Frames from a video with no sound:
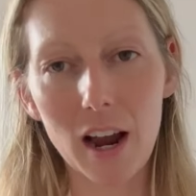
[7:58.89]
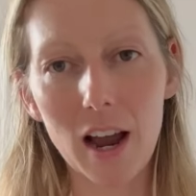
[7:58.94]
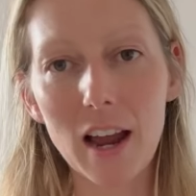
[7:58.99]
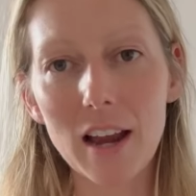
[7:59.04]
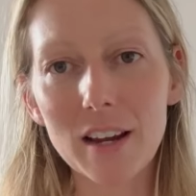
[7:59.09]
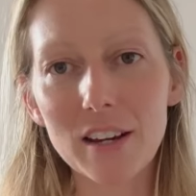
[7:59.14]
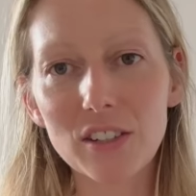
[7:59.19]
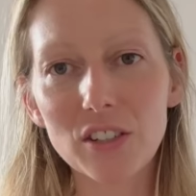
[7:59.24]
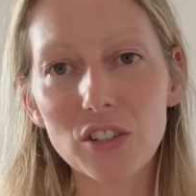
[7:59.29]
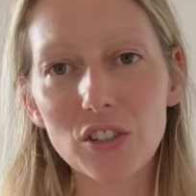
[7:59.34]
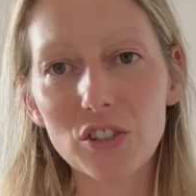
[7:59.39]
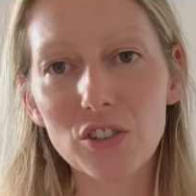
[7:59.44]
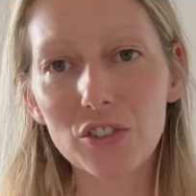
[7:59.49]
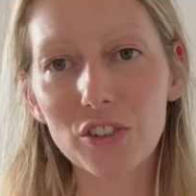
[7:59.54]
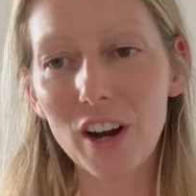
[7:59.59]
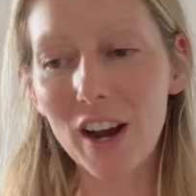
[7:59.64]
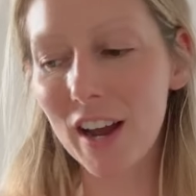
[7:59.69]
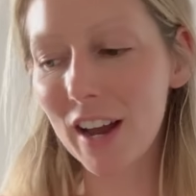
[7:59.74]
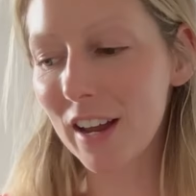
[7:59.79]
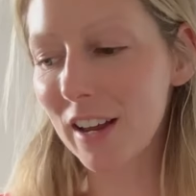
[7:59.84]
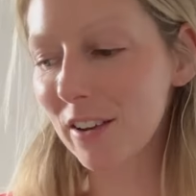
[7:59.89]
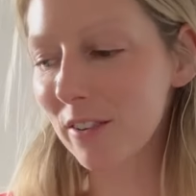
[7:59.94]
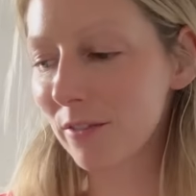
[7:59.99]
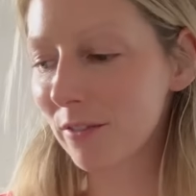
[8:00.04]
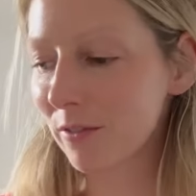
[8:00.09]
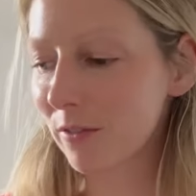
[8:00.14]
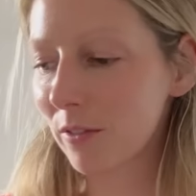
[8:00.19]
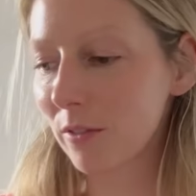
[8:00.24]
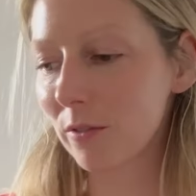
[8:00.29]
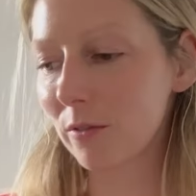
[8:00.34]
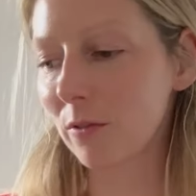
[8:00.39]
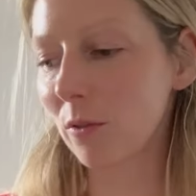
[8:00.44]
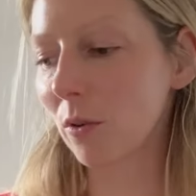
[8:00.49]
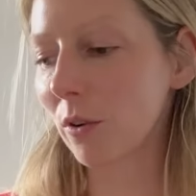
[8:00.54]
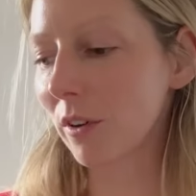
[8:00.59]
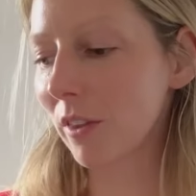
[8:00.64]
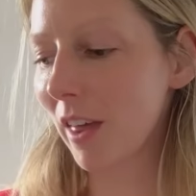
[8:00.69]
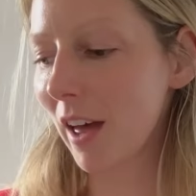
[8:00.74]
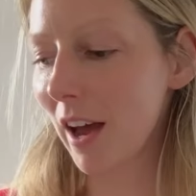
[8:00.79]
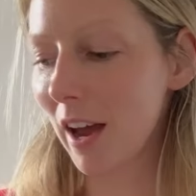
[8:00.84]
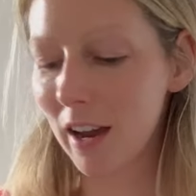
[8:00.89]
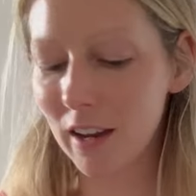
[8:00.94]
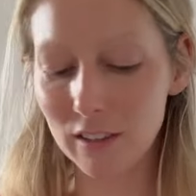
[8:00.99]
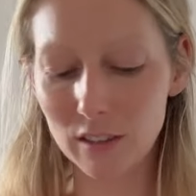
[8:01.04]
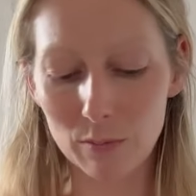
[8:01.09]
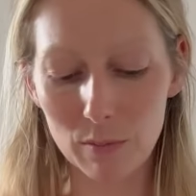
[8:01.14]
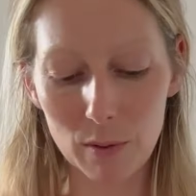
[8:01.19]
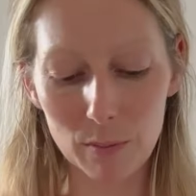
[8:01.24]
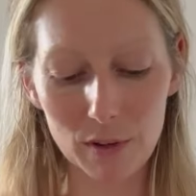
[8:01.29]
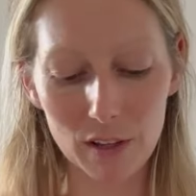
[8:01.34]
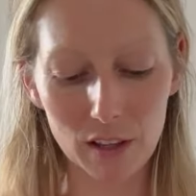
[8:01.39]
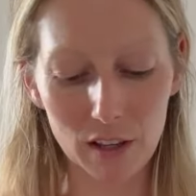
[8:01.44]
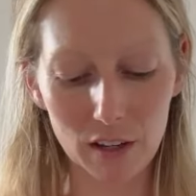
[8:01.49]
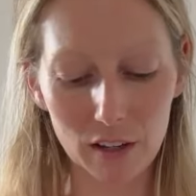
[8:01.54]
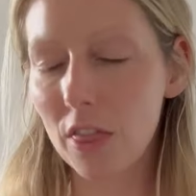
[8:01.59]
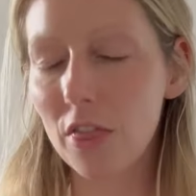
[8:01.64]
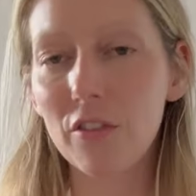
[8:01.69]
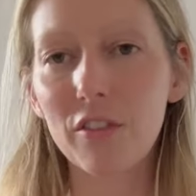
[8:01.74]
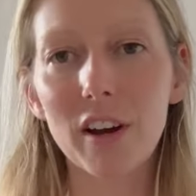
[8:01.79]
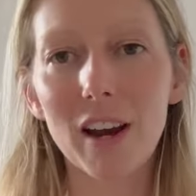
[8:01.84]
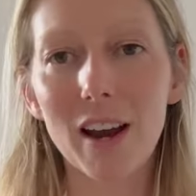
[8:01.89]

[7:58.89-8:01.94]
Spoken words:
I strive for that, maybe like 3